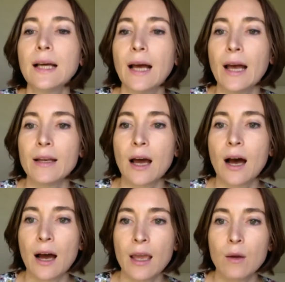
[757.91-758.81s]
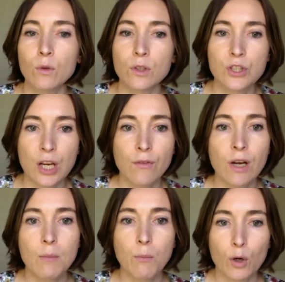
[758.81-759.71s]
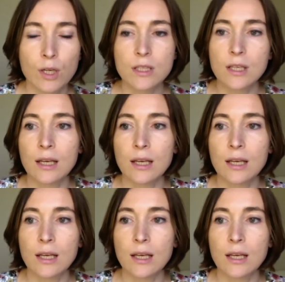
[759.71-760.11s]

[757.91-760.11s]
And I generally monitor